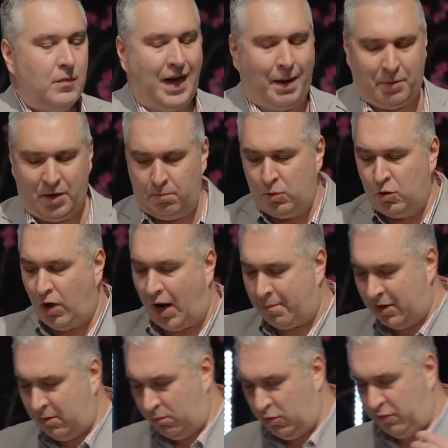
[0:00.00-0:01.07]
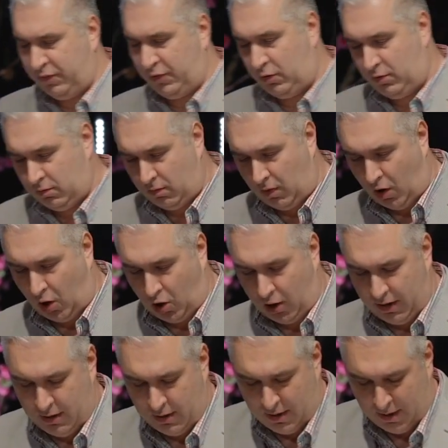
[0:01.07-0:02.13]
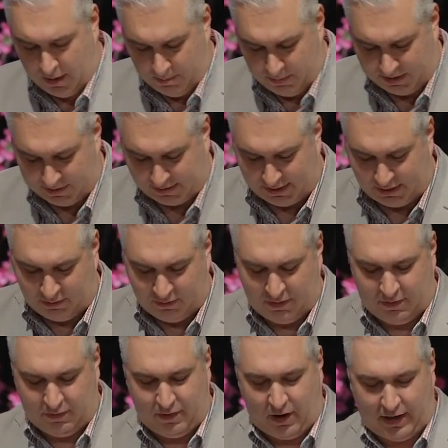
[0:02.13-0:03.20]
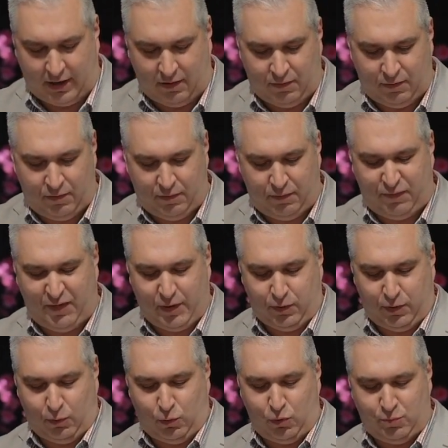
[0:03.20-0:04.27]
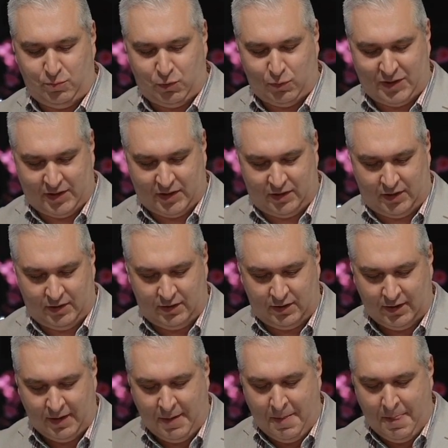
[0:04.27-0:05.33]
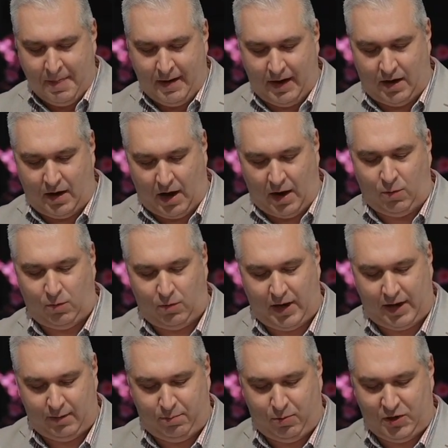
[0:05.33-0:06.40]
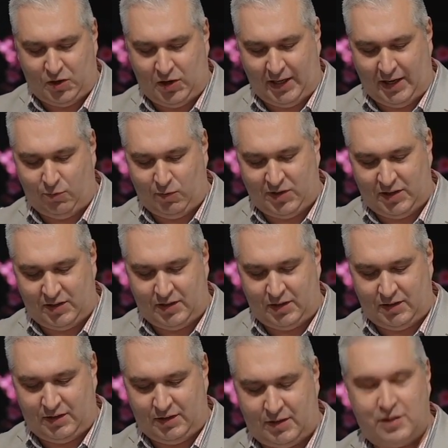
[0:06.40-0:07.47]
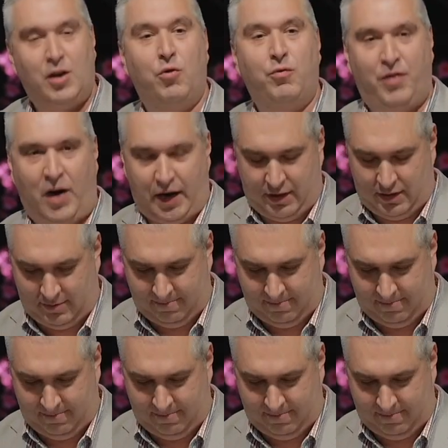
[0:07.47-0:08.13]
I'm gonna move on because I can feel the room's resistance, and I don't like preaching in resistance. It's no fun.